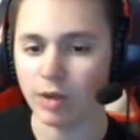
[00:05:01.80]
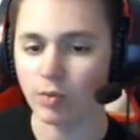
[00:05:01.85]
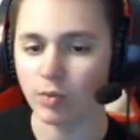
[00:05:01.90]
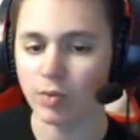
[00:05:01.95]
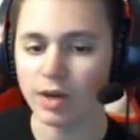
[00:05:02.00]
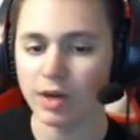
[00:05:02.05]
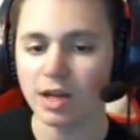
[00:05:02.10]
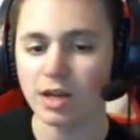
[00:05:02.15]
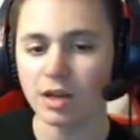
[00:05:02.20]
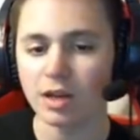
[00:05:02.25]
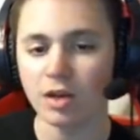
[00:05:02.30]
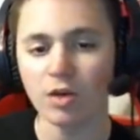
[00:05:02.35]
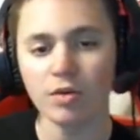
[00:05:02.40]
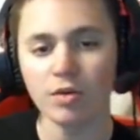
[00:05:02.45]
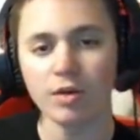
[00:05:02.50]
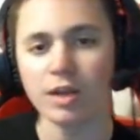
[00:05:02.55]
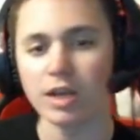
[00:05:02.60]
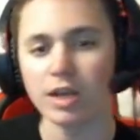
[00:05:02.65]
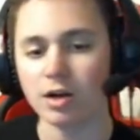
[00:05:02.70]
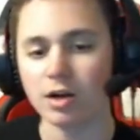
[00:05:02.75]
We need to go
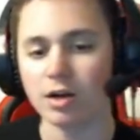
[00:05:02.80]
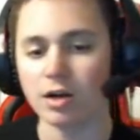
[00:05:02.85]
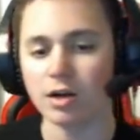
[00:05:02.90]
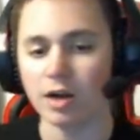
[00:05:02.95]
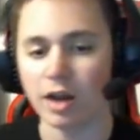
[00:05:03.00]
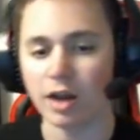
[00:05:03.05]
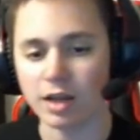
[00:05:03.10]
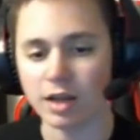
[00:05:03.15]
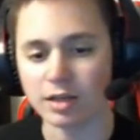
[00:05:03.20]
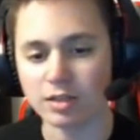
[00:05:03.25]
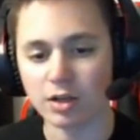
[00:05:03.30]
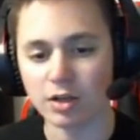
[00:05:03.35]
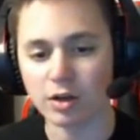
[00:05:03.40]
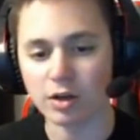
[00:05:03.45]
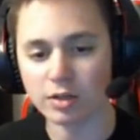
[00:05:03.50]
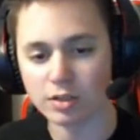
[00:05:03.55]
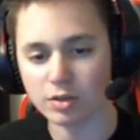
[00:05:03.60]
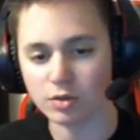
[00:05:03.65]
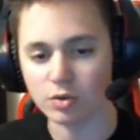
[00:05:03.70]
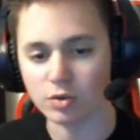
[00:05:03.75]
here and talk
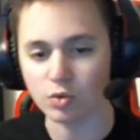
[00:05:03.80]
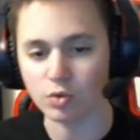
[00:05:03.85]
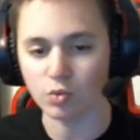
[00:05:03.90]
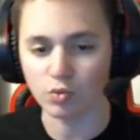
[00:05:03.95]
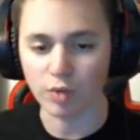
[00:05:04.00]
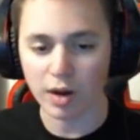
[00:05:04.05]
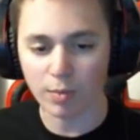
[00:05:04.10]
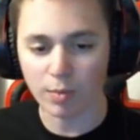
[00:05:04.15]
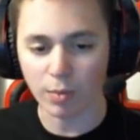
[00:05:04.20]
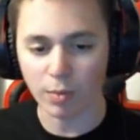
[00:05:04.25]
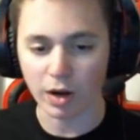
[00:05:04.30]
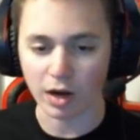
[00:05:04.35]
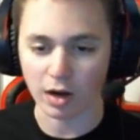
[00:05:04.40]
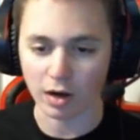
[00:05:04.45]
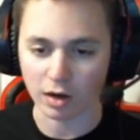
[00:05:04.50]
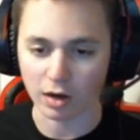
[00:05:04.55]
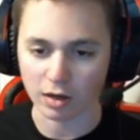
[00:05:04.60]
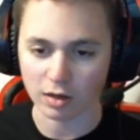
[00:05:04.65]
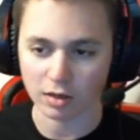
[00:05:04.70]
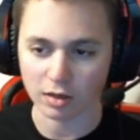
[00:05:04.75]
to Red Bear,
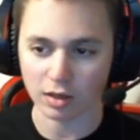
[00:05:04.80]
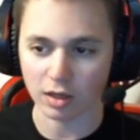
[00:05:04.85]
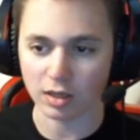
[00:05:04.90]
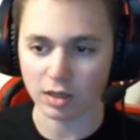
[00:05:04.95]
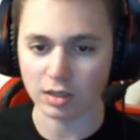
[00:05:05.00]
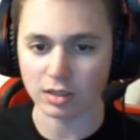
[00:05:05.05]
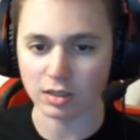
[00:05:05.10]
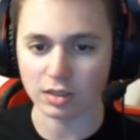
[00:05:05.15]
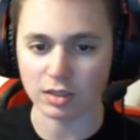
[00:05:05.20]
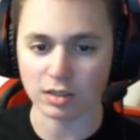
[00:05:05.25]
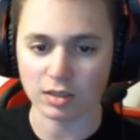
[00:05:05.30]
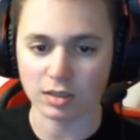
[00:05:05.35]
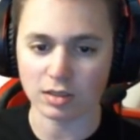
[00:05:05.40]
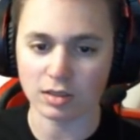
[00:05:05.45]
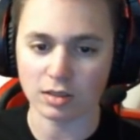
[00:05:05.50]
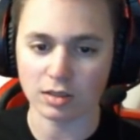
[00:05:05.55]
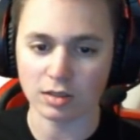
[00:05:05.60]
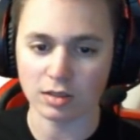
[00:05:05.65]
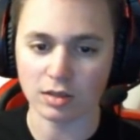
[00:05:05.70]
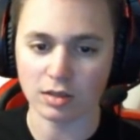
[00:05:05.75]
cause
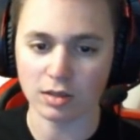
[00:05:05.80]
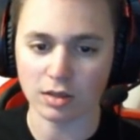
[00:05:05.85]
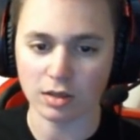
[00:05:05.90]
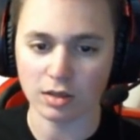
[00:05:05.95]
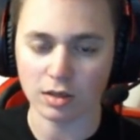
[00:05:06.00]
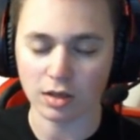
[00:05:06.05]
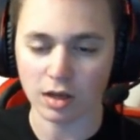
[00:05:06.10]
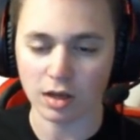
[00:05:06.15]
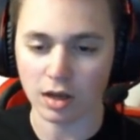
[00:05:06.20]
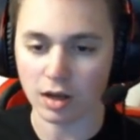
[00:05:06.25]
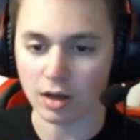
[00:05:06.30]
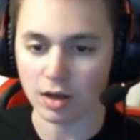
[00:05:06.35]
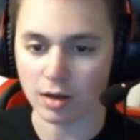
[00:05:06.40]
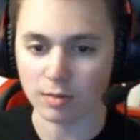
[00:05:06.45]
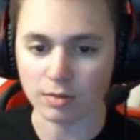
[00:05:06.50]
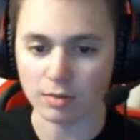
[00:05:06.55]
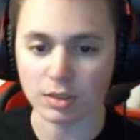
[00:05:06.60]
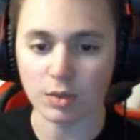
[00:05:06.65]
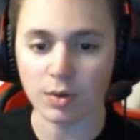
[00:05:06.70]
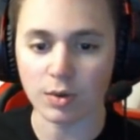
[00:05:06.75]

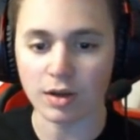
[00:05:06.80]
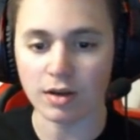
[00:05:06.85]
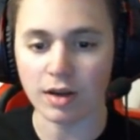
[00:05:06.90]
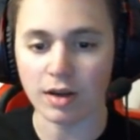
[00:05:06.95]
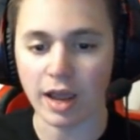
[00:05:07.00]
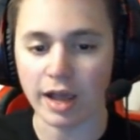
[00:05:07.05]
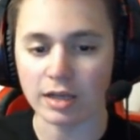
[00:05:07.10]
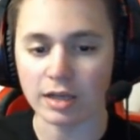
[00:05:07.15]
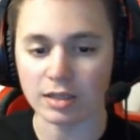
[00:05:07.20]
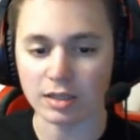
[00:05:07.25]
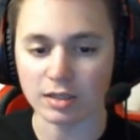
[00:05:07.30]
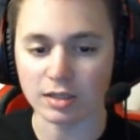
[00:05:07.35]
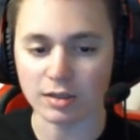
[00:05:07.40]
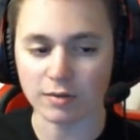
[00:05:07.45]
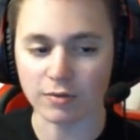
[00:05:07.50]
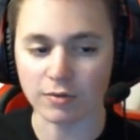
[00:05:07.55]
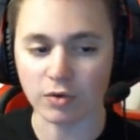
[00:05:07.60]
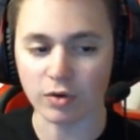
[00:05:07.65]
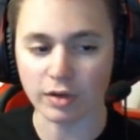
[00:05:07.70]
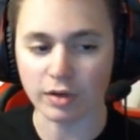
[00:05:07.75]
um, so we can access the fourth